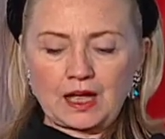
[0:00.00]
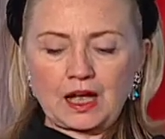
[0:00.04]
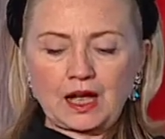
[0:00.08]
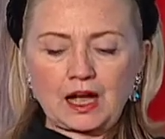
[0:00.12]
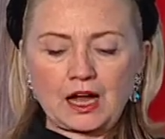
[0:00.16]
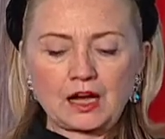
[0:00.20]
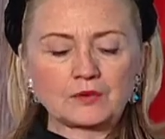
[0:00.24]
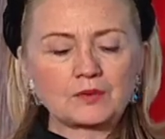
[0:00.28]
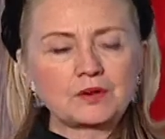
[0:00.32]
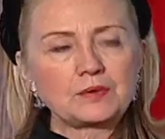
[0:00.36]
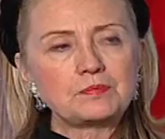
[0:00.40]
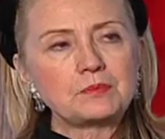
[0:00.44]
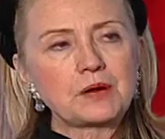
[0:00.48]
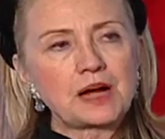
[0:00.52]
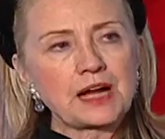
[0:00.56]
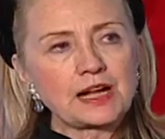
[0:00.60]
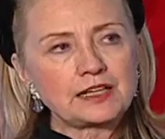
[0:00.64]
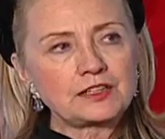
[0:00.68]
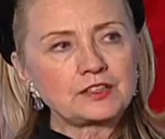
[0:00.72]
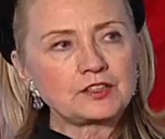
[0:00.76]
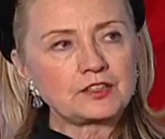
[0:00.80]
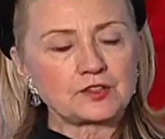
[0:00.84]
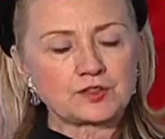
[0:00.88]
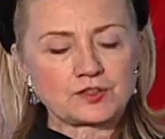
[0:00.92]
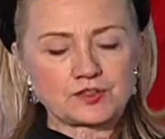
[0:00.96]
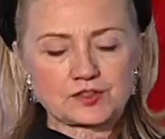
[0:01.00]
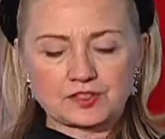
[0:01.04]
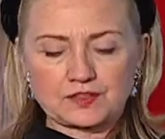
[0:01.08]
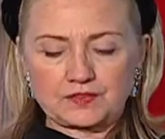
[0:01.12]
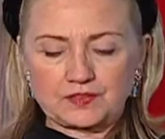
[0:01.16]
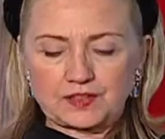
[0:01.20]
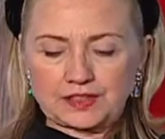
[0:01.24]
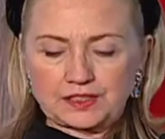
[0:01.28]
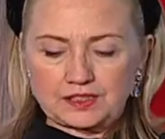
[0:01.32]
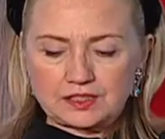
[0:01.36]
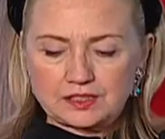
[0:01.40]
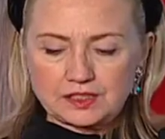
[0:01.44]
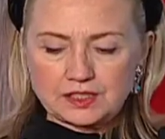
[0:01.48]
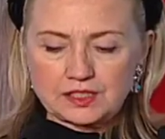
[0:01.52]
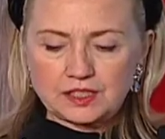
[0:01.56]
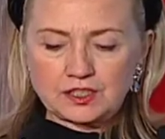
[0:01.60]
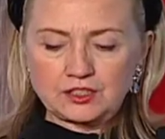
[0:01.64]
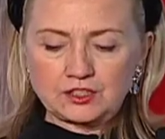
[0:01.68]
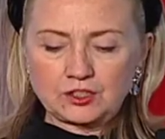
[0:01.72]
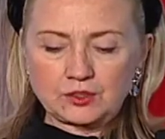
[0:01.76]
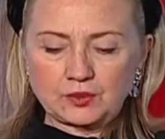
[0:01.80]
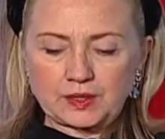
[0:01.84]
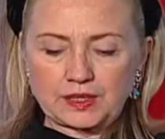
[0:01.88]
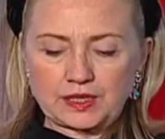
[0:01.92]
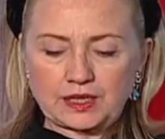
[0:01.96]
are reminders of the
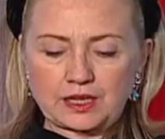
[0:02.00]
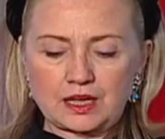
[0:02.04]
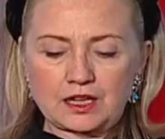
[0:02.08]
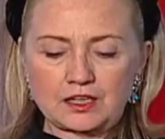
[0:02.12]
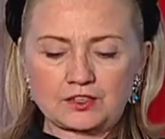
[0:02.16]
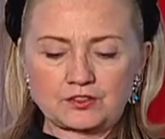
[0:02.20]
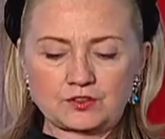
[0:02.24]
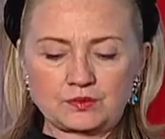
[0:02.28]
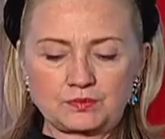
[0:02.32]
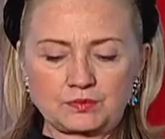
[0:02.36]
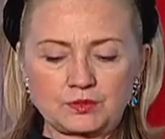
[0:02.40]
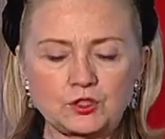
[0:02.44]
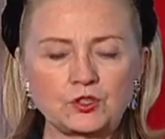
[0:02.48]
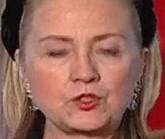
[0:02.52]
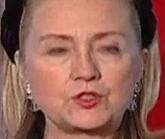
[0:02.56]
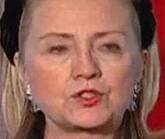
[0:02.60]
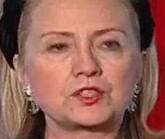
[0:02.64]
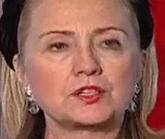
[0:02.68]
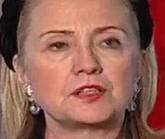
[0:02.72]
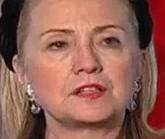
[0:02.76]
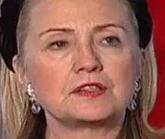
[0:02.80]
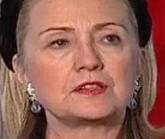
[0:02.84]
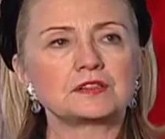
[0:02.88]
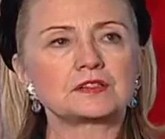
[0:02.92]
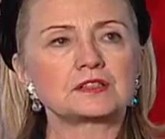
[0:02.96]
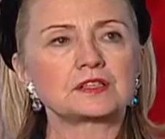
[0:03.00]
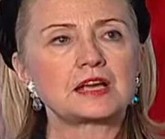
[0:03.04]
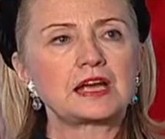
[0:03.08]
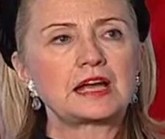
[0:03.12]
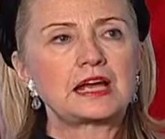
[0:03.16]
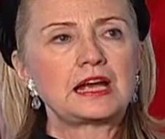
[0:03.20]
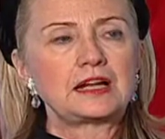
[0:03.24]
continuing contributions